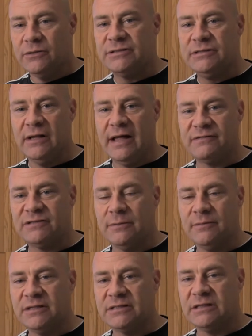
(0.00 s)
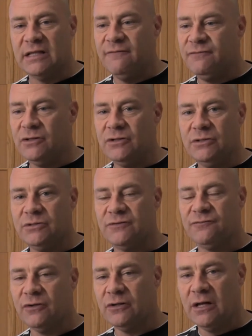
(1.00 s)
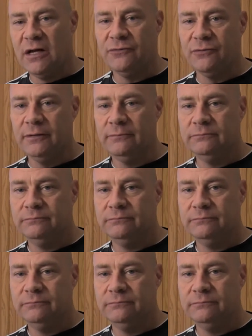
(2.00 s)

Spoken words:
you'll still have some of this left. You can use it for your laundry.